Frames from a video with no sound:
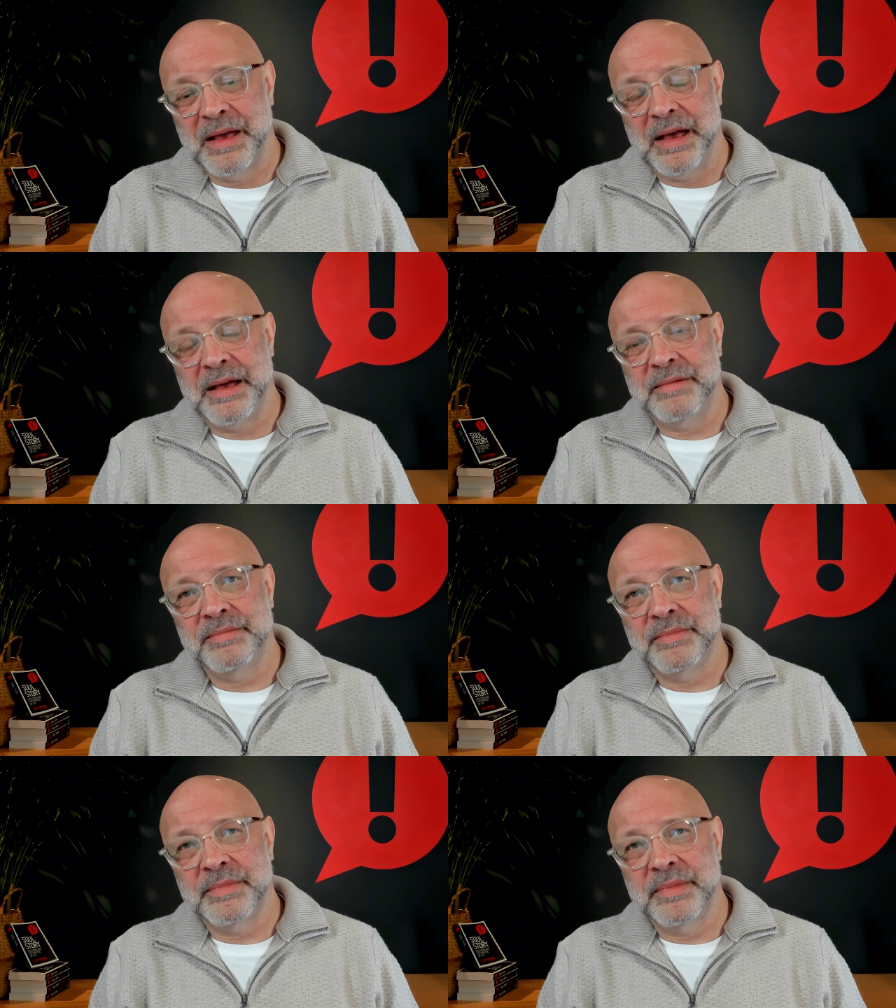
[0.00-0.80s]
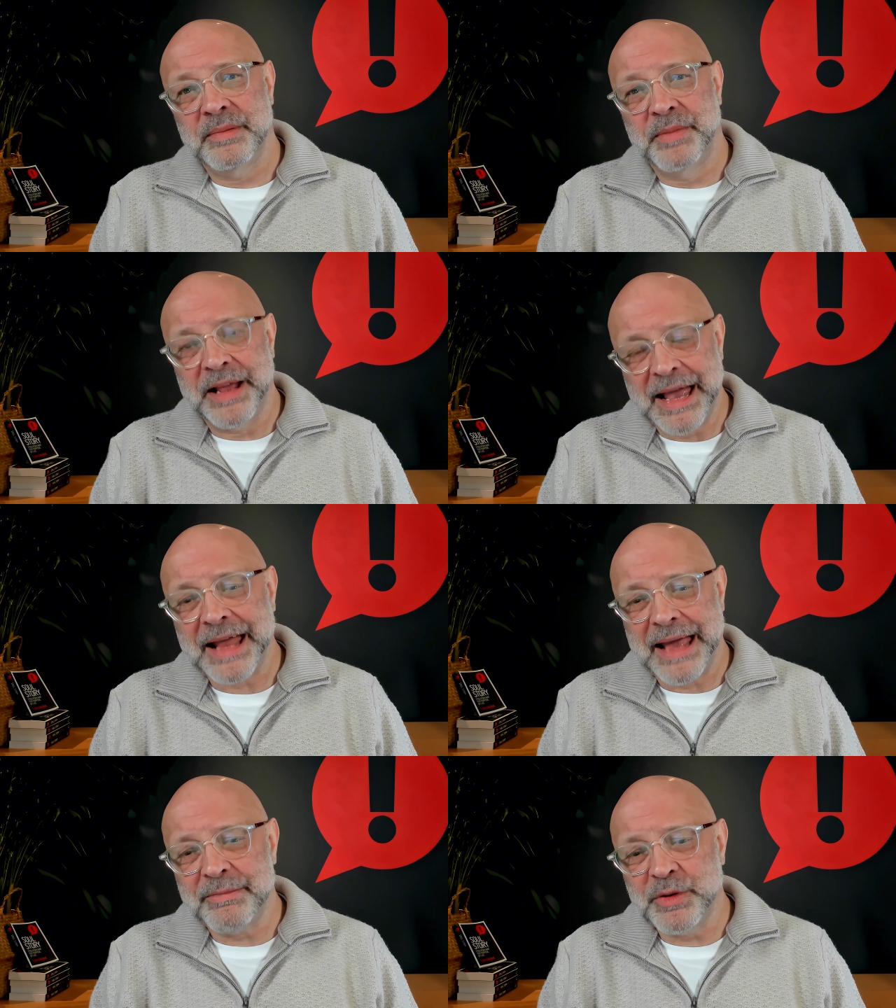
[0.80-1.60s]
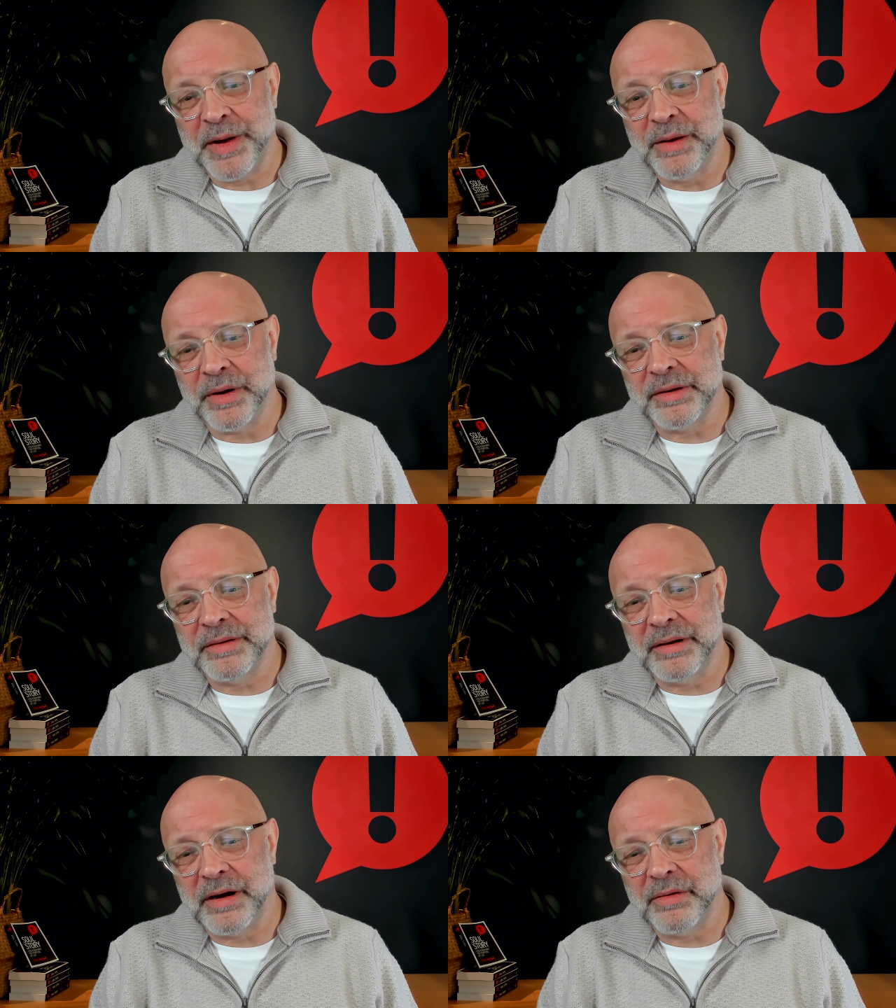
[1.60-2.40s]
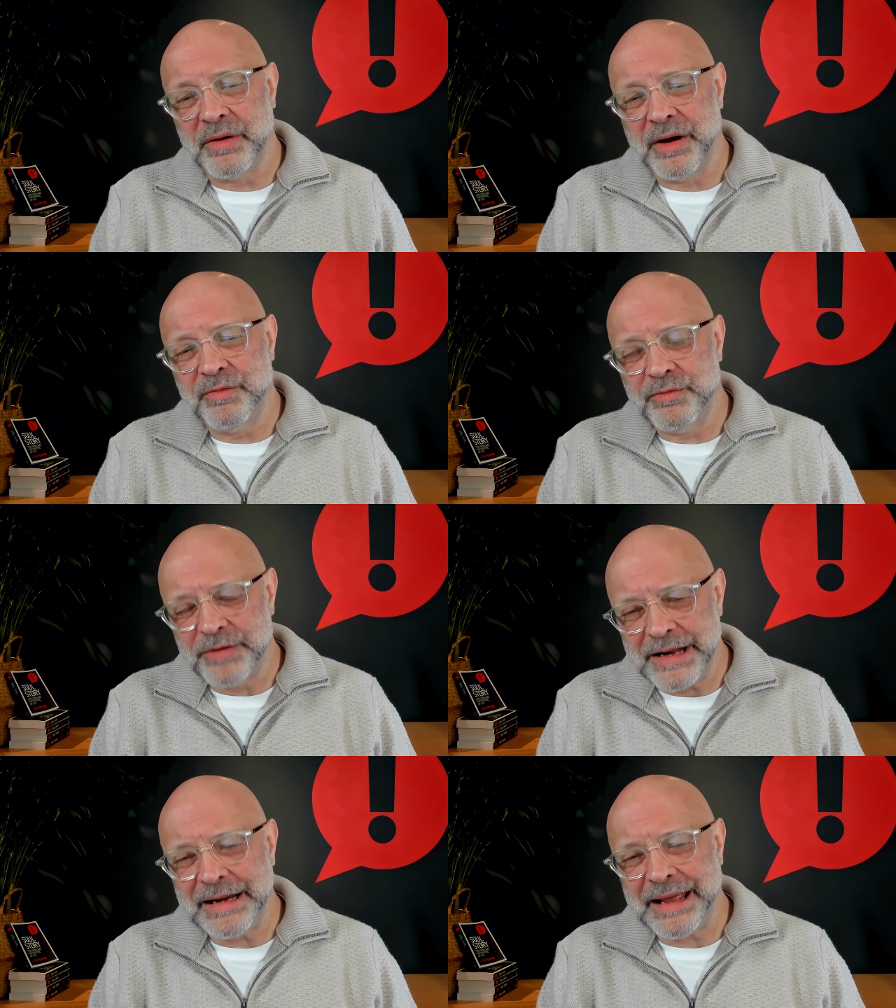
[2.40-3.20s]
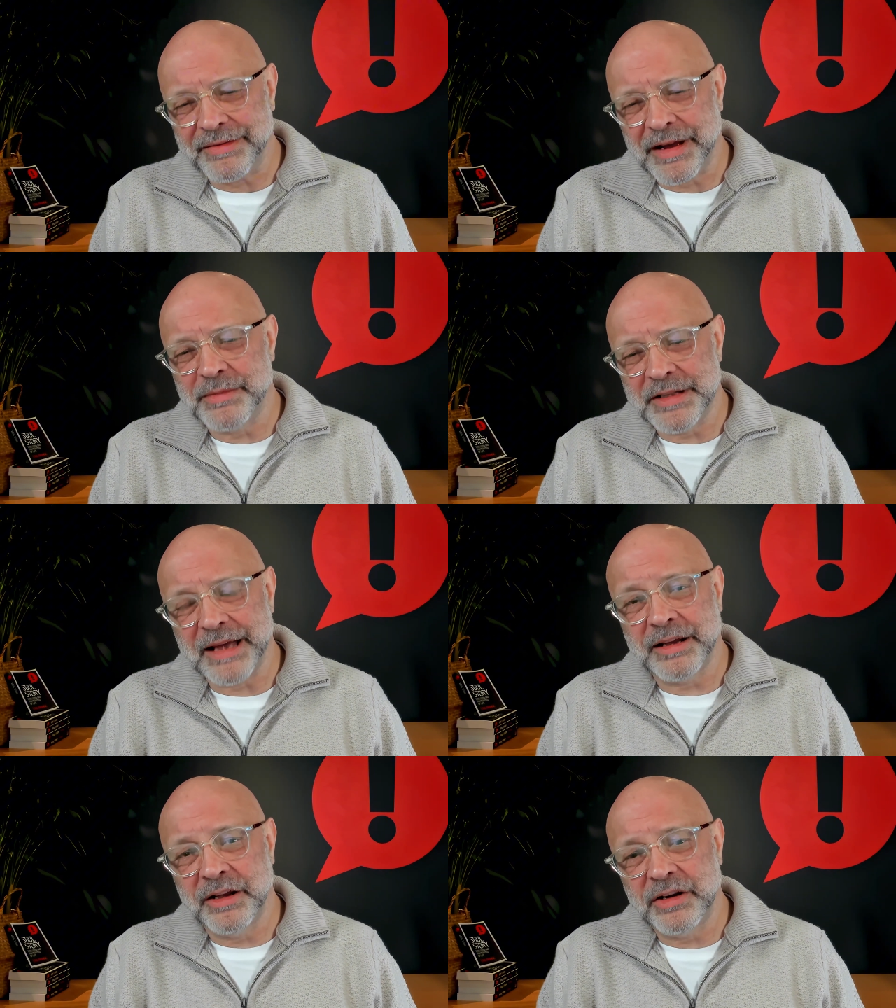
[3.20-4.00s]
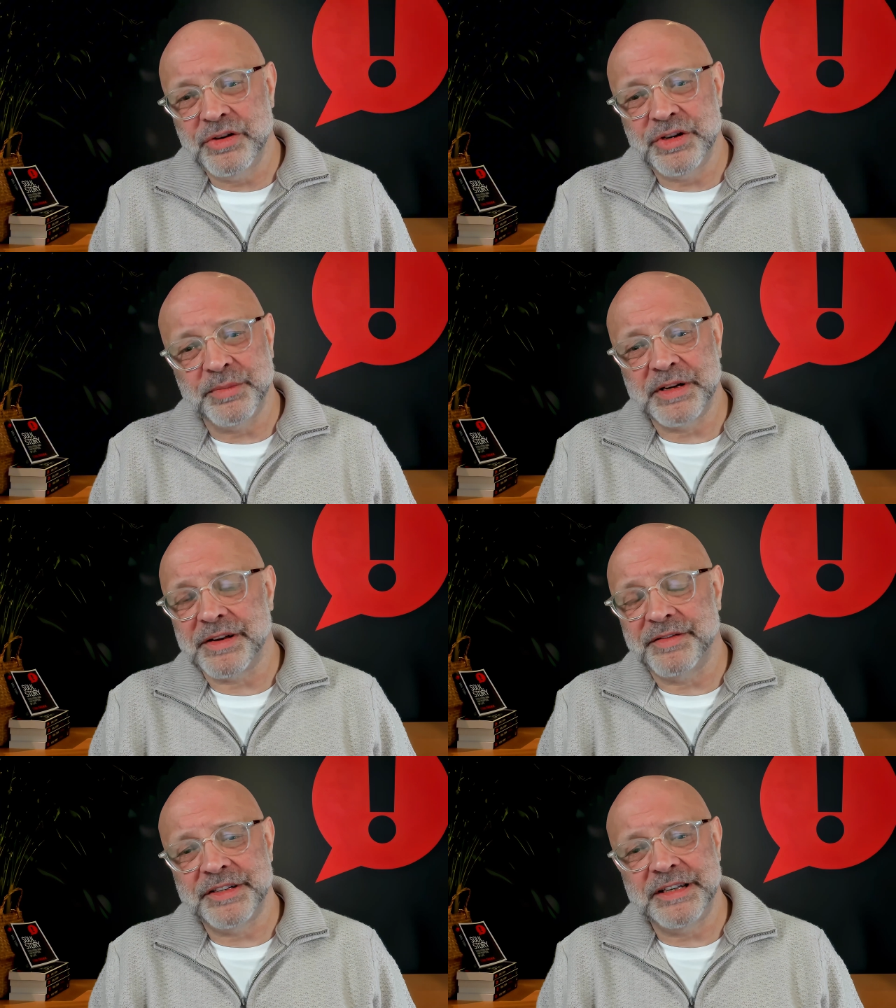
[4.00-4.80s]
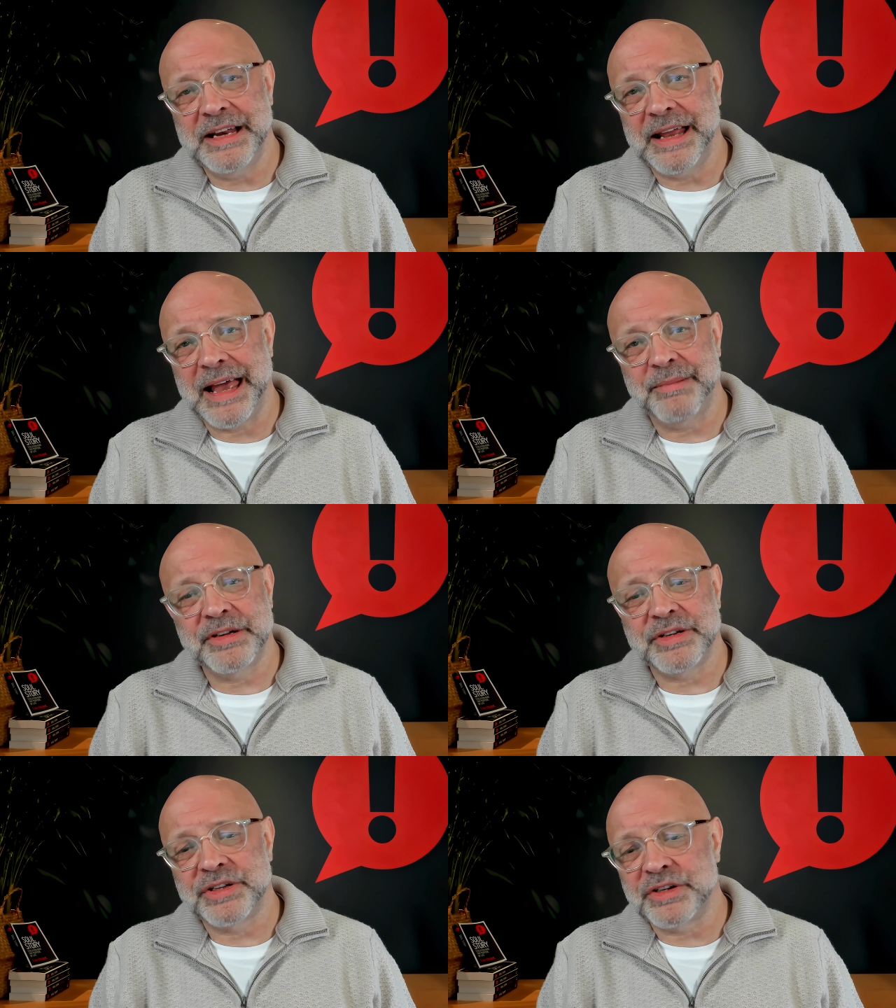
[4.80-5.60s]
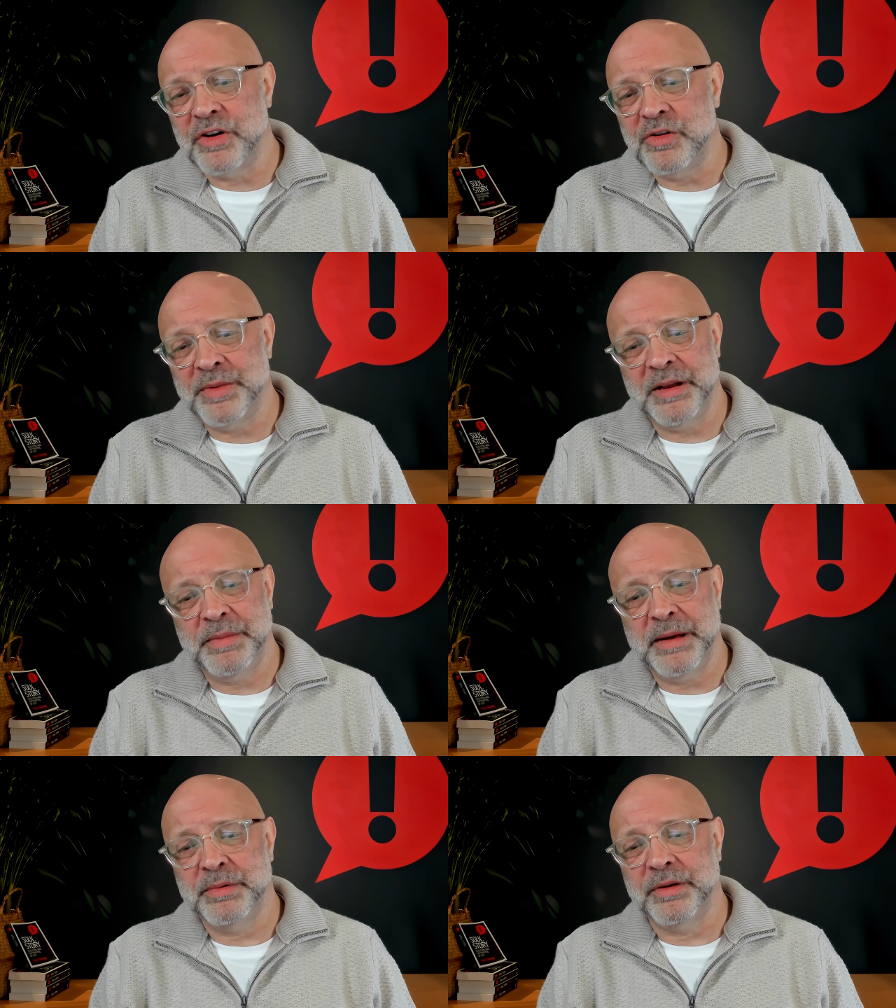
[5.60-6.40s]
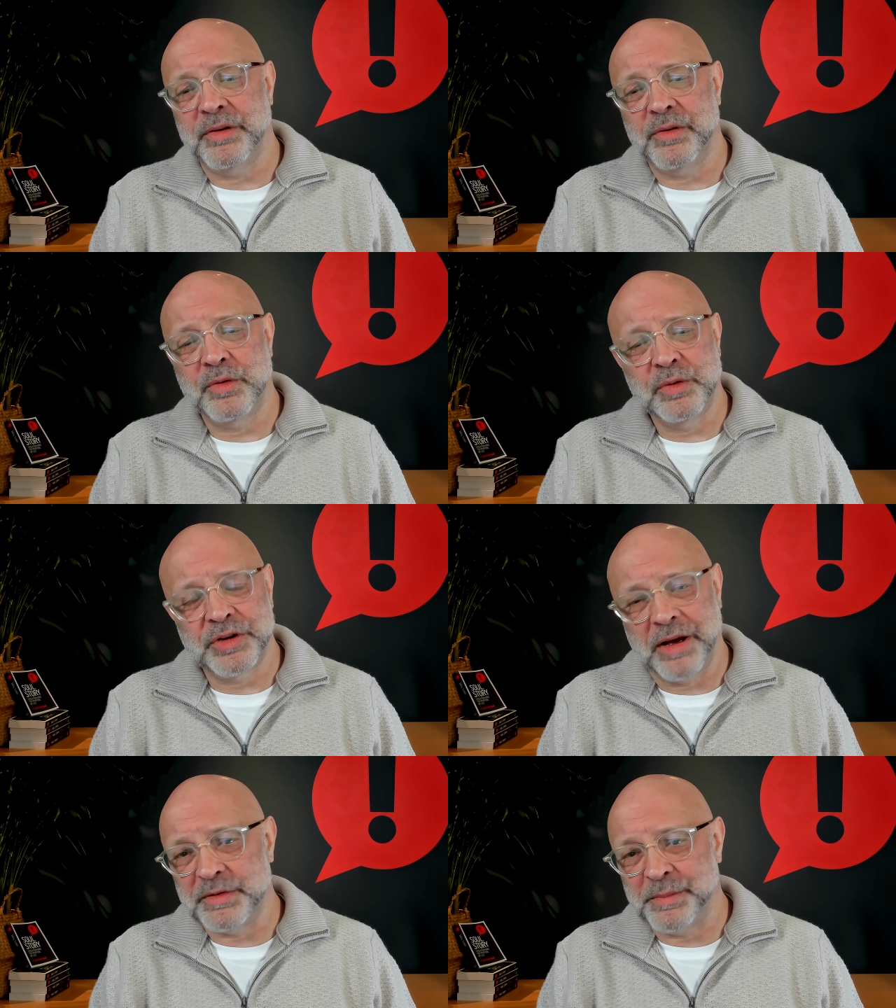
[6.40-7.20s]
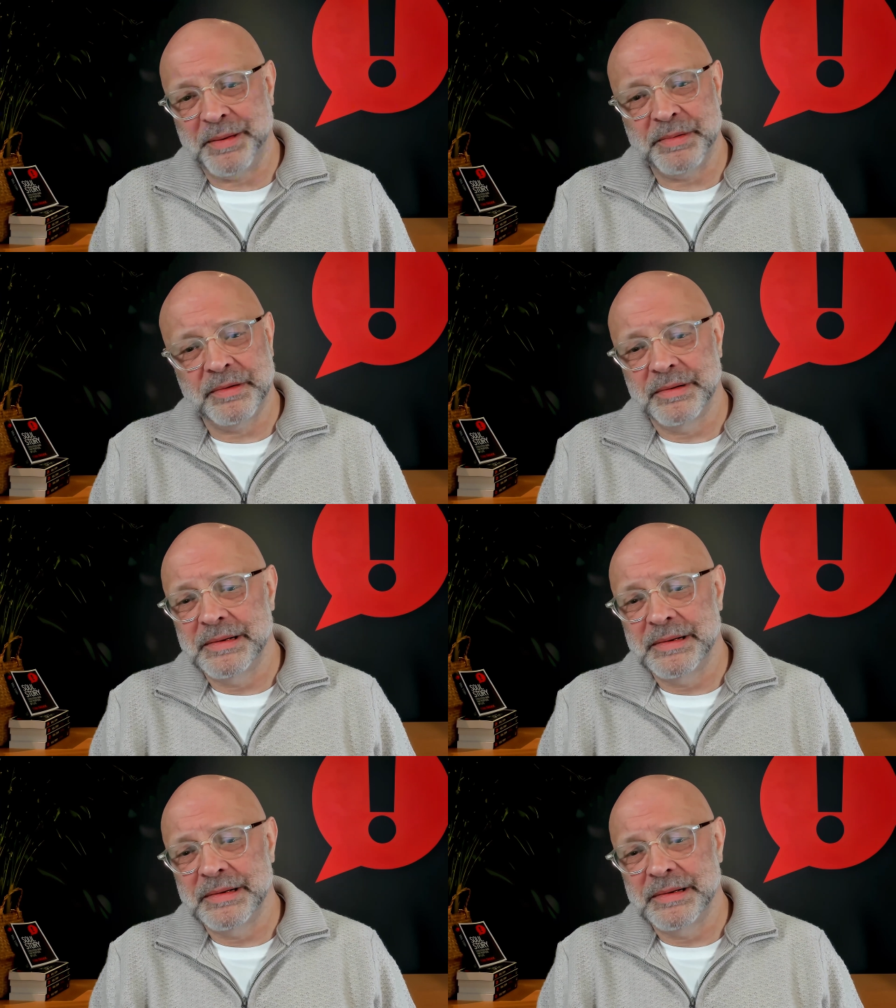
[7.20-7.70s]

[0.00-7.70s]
But it can happen to anyone. I really have come to that conclusion because I've seen it happen to so many people, all types of people.